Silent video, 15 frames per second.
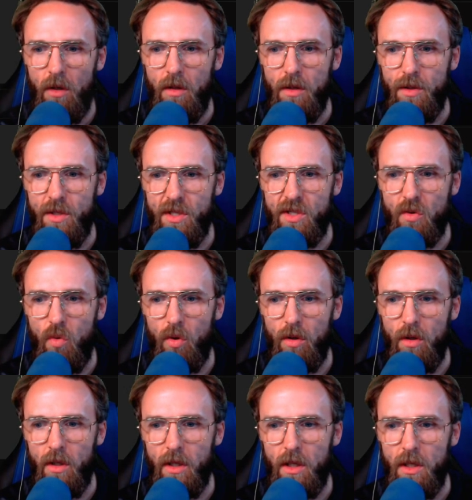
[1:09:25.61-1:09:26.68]
the Discord
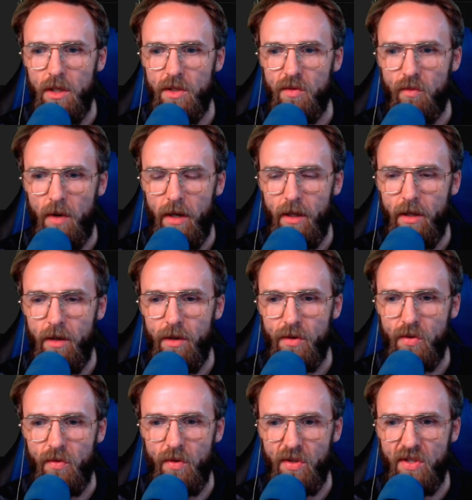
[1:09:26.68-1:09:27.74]
link is right here.
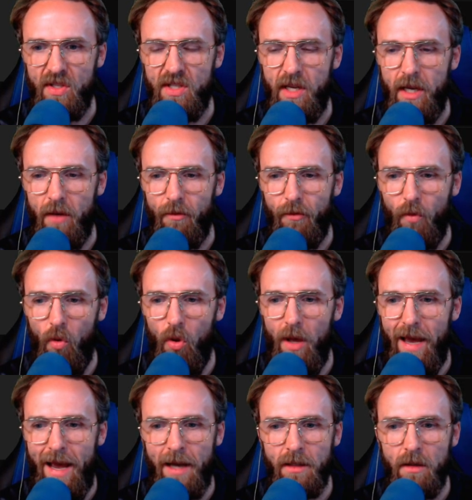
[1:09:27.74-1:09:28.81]
So this is a full
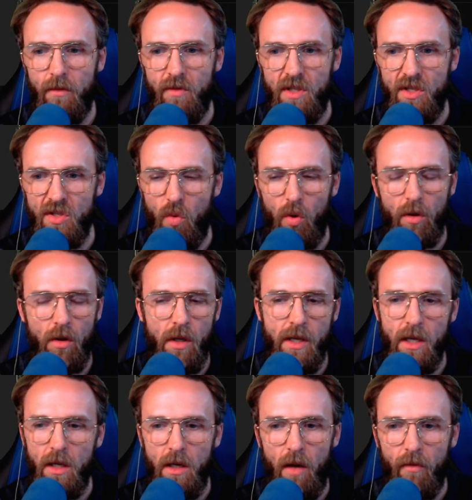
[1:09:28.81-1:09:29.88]
active Discord
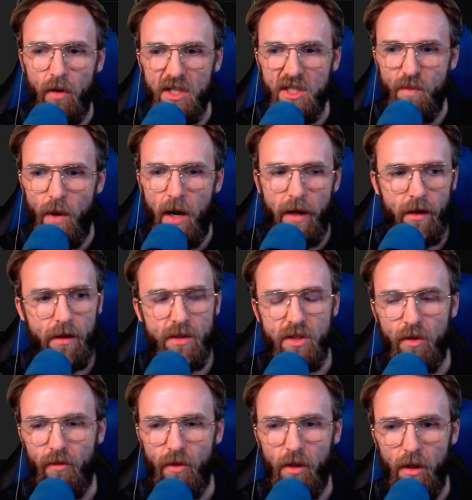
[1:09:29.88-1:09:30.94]
link. It never expires.
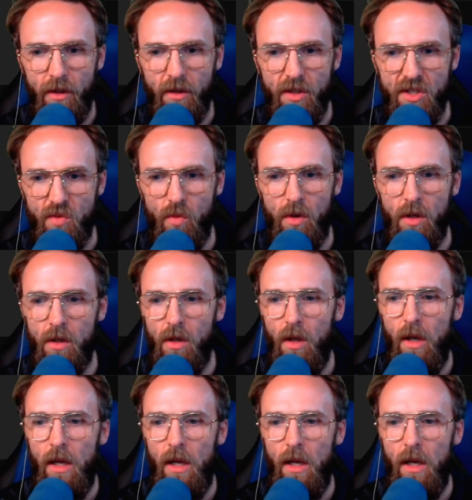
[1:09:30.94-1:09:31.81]
So if you click this one,